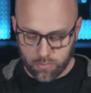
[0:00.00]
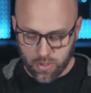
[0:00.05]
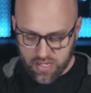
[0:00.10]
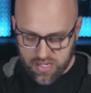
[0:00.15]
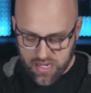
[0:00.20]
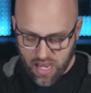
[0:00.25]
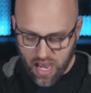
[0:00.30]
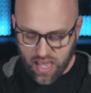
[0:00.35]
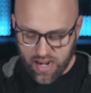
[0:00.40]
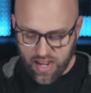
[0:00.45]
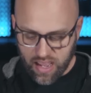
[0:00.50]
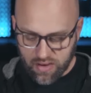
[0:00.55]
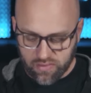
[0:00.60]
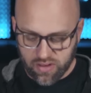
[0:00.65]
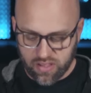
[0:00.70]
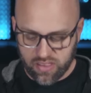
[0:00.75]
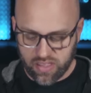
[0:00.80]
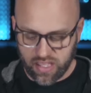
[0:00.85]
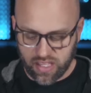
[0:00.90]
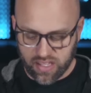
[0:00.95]
but not
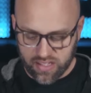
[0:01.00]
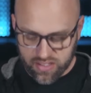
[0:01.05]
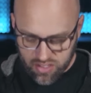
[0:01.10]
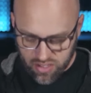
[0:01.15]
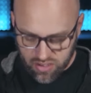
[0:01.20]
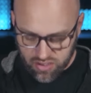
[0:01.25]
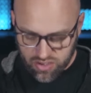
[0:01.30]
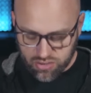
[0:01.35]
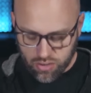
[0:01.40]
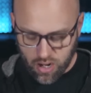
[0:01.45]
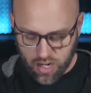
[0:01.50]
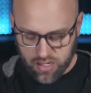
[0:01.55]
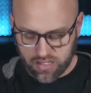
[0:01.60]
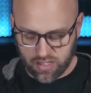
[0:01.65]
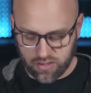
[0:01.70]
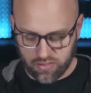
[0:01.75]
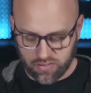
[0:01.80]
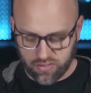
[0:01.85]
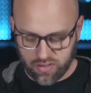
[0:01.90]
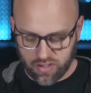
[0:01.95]
everything is
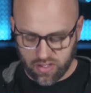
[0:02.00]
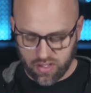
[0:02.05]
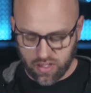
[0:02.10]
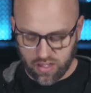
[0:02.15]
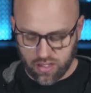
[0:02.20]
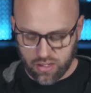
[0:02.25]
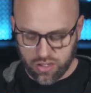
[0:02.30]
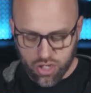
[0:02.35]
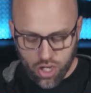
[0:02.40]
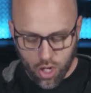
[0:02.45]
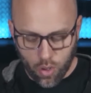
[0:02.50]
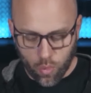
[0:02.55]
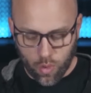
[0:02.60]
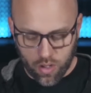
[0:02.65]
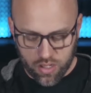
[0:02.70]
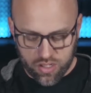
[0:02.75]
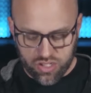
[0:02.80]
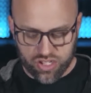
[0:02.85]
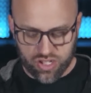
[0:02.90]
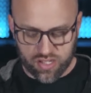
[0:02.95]
constructive. No
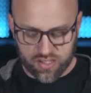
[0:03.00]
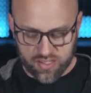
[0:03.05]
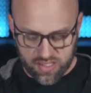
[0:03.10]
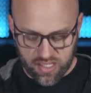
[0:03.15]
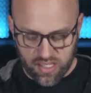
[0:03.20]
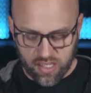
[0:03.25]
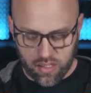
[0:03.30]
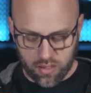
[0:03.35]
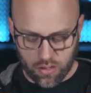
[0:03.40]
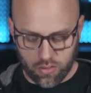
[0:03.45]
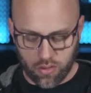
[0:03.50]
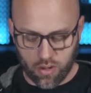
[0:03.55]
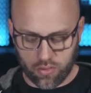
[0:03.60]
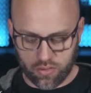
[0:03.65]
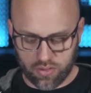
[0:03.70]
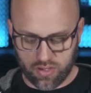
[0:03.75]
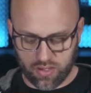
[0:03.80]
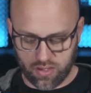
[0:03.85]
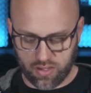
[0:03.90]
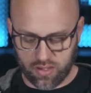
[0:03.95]
one should seek their
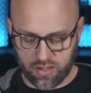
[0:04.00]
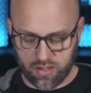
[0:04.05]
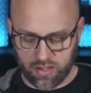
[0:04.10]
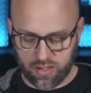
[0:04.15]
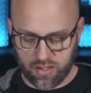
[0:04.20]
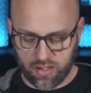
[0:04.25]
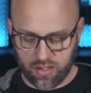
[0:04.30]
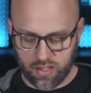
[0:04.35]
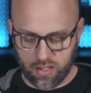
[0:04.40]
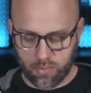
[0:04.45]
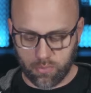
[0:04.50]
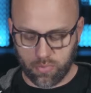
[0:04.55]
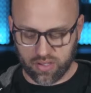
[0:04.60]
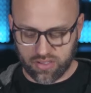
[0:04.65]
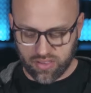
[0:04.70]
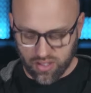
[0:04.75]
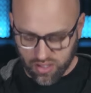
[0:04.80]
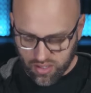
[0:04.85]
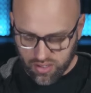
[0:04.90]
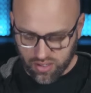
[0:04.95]
own good,
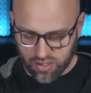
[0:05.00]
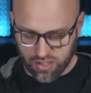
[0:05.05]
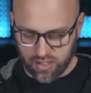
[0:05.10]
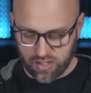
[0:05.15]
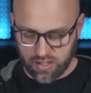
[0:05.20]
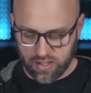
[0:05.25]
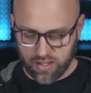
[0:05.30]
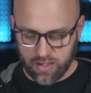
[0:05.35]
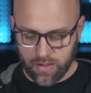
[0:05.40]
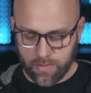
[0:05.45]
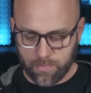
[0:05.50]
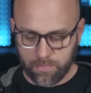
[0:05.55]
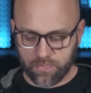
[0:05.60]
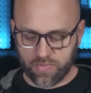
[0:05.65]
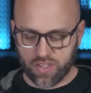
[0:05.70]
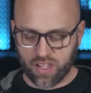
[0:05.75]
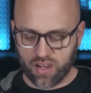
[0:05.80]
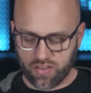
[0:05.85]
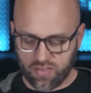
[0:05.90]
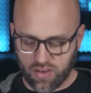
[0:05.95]
but the good
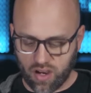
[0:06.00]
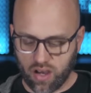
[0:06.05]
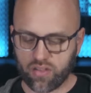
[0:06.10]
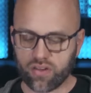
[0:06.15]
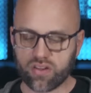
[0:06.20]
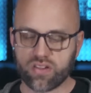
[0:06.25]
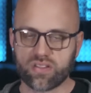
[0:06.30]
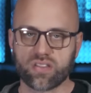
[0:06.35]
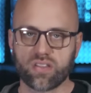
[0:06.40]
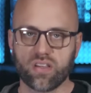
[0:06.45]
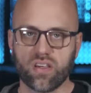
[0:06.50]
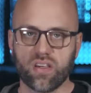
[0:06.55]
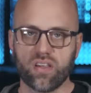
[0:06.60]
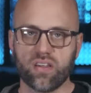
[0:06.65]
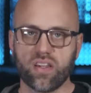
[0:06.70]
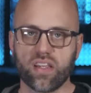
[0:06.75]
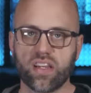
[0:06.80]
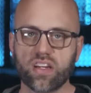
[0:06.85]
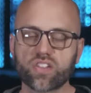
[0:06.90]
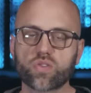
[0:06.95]
of others."
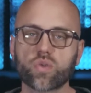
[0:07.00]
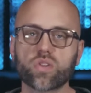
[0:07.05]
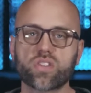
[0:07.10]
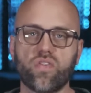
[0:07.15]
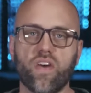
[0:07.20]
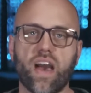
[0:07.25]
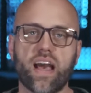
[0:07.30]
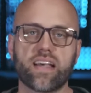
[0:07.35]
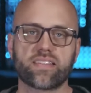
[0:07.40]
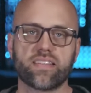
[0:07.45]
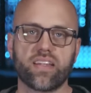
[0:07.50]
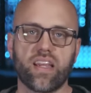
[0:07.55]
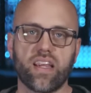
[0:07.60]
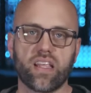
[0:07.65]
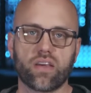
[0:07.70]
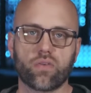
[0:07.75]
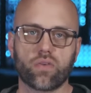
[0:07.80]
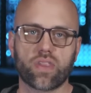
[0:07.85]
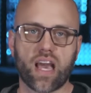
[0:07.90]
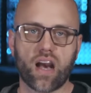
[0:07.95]
Now here's what's
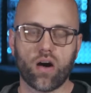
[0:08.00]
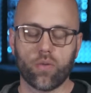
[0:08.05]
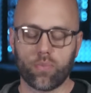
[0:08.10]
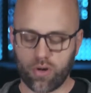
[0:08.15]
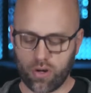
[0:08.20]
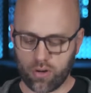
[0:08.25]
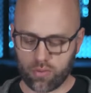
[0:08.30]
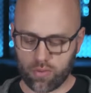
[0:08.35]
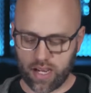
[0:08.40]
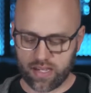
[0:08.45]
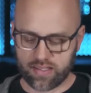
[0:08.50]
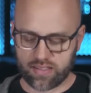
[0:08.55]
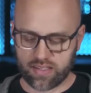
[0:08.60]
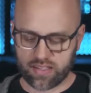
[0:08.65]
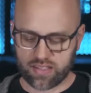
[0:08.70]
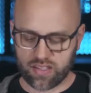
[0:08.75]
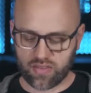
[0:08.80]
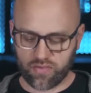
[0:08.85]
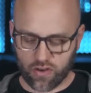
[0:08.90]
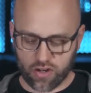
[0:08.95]
fascinating with how Paul writes
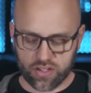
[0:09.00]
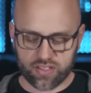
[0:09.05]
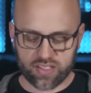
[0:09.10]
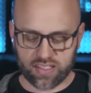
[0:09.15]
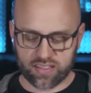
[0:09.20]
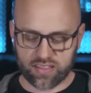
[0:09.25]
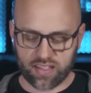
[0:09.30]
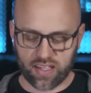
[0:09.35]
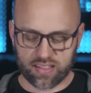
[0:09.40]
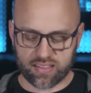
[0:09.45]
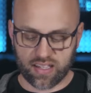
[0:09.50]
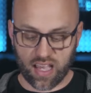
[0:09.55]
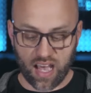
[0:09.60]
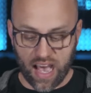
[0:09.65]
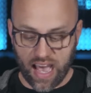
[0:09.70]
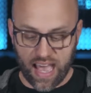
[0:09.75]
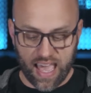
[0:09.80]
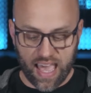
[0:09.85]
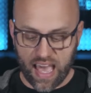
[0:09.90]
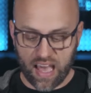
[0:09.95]
this. First he says,
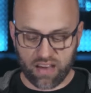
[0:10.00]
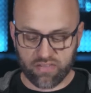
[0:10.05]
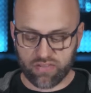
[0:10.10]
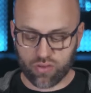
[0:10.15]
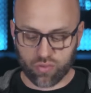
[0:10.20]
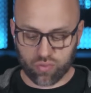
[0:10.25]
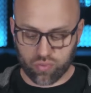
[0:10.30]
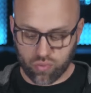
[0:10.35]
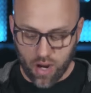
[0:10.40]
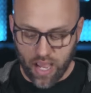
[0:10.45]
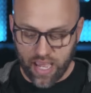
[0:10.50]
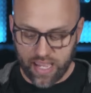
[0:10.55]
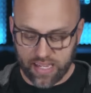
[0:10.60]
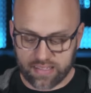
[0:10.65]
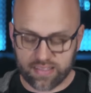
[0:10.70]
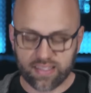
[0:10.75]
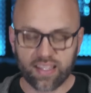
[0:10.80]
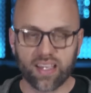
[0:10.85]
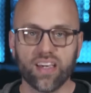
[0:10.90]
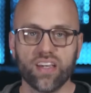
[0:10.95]
"I have the
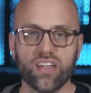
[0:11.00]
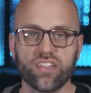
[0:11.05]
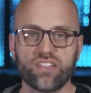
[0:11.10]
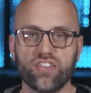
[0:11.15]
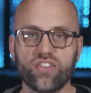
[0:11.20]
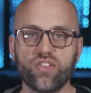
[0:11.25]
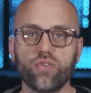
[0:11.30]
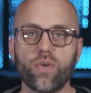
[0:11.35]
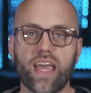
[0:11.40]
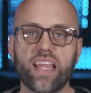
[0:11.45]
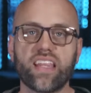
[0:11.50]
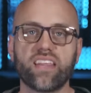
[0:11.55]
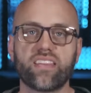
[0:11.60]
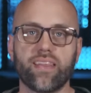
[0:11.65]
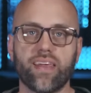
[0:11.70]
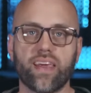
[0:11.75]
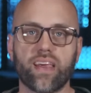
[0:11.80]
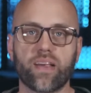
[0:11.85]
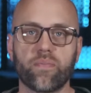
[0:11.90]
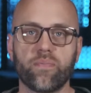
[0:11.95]
right to do
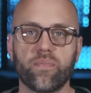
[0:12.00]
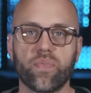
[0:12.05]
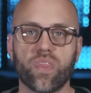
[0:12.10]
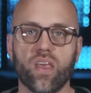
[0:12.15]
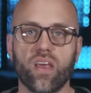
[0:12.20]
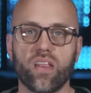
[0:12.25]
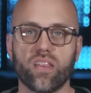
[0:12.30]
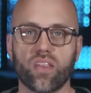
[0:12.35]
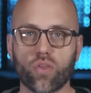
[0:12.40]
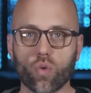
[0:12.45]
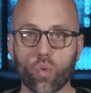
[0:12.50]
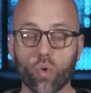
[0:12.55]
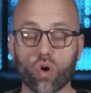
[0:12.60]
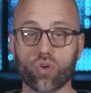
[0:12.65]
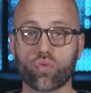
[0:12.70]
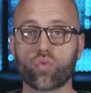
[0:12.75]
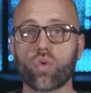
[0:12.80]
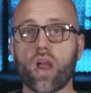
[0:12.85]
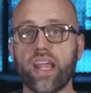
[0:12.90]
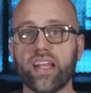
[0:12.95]
anything." Now the
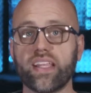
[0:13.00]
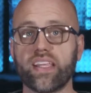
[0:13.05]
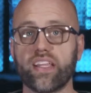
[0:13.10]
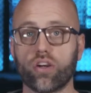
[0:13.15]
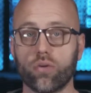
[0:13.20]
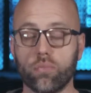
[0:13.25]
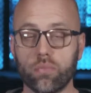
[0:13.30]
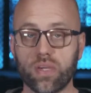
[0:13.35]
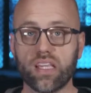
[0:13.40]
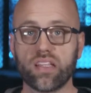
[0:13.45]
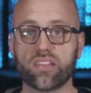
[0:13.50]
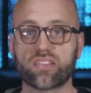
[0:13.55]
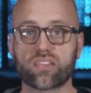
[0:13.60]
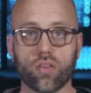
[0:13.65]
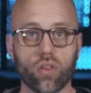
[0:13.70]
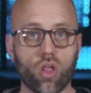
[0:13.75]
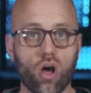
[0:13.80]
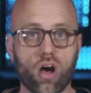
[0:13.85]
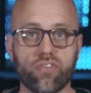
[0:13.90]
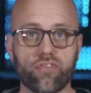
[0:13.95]
word right here
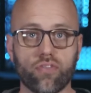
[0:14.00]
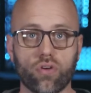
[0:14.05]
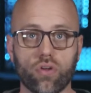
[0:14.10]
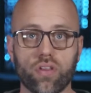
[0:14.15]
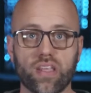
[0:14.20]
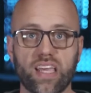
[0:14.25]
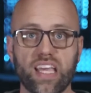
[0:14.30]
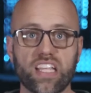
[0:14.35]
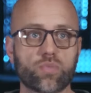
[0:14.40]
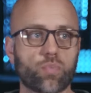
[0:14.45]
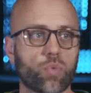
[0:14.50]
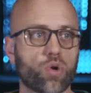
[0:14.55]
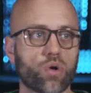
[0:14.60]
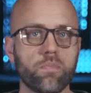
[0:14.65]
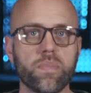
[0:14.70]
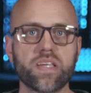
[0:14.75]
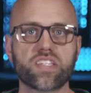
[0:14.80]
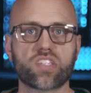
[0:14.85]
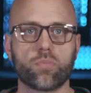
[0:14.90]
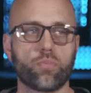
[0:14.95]
means lawful. It's
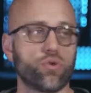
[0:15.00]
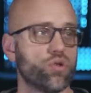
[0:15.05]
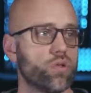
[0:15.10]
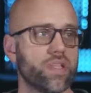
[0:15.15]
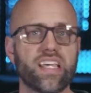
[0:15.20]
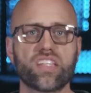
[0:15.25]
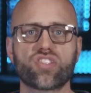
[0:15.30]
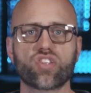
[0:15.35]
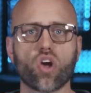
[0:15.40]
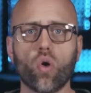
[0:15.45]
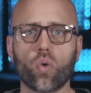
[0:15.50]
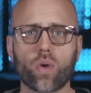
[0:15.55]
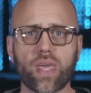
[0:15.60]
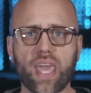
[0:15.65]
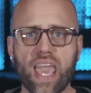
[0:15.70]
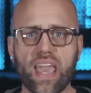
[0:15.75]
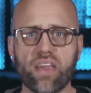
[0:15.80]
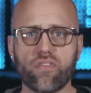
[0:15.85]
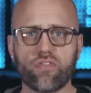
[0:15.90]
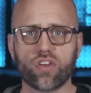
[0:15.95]
permissible. It's
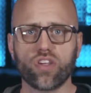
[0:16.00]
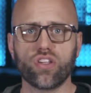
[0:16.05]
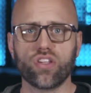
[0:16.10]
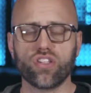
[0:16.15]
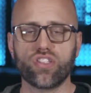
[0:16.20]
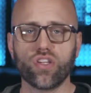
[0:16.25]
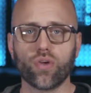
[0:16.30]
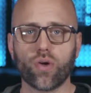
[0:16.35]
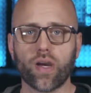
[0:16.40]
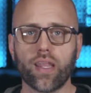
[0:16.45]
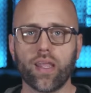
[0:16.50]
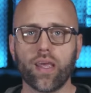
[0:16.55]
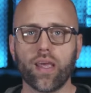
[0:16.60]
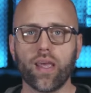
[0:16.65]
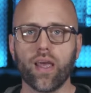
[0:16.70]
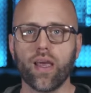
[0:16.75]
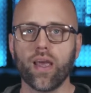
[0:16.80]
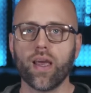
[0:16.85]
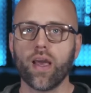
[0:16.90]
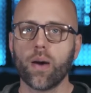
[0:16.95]
okay for you to do it.
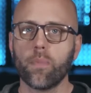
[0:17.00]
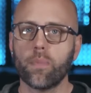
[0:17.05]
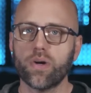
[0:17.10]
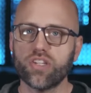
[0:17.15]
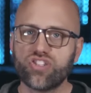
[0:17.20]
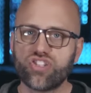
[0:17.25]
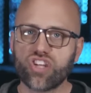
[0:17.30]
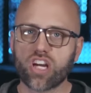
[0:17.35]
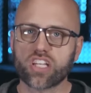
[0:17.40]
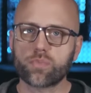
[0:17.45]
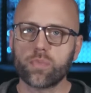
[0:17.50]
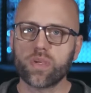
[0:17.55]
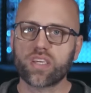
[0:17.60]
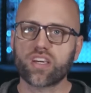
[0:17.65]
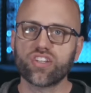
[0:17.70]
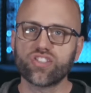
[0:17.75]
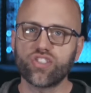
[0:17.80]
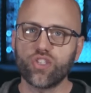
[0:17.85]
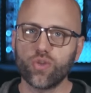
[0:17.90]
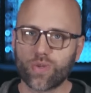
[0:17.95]
But just
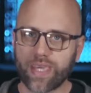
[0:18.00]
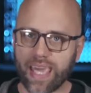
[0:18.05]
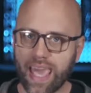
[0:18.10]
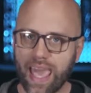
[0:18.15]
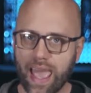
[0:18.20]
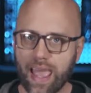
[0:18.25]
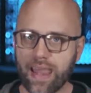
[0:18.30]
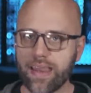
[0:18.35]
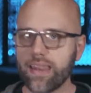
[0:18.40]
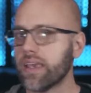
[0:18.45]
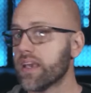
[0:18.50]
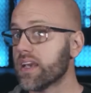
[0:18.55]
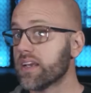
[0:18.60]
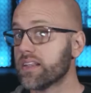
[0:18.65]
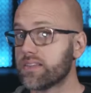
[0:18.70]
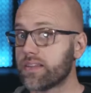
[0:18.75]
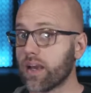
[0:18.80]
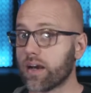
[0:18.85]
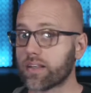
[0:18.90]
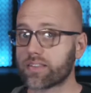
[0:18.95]
because you can
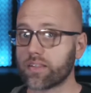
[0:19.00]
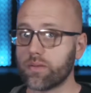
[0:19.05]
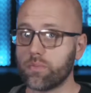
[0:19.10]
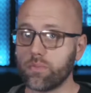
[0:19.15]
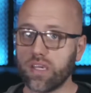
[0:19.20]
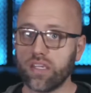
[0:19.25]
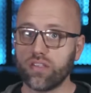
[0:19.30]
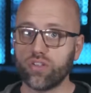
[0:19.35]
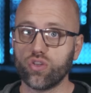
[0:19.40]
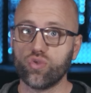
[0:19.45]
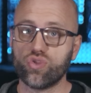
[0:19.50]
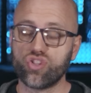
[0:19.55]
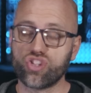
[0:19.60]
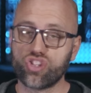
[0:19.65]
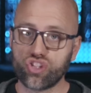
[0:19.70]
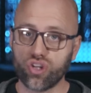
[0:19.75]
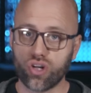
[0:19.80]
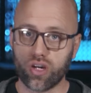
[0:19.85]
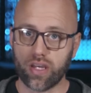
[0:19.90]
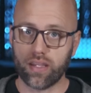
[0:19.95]
doesn't mean you
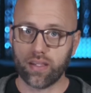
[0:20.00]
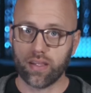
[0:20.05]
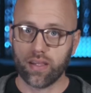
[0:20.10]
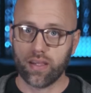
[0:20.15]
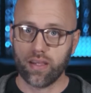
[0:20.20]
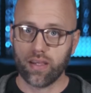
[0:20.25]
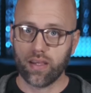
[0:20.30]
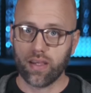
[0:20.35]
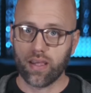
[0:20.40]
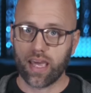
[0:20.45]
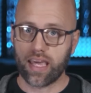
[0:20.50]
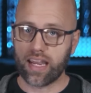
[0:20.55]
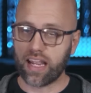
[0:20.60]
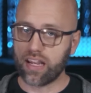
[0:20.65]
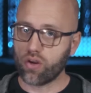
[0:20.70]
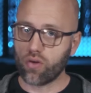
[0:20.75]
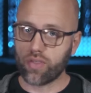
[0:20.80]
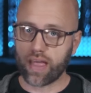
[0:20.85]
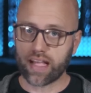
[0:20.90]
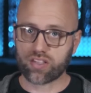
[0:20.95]
should. And
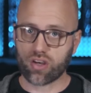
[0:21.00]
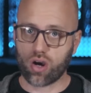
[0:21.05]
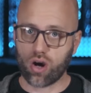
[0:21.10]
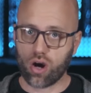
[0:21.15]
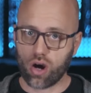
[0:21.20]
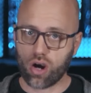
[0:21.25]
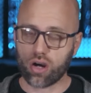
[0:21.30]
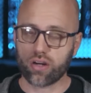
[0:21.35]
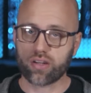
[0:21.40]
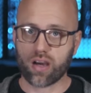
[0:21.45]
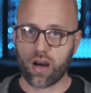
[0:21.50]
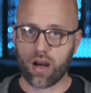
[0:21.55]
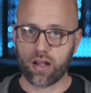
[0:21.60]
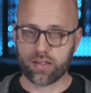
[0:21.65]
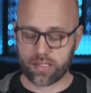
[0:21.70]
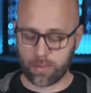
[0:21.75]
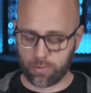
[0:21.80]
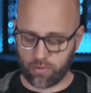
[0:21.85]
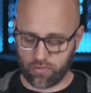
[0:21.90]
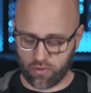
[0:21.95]
I know that's a hard
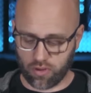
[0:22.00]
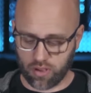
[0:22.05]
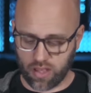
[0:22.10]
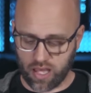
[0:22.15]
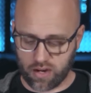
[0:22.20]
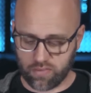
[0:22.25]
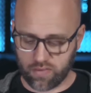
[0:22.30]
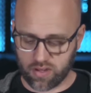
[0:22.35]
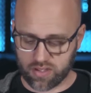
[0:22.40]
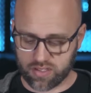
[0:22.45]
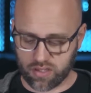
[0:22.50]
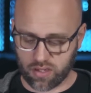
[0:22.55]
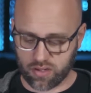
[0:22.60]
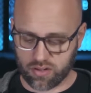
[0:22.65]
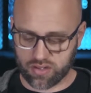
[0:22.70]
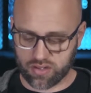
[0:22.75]
concept for a lot of us to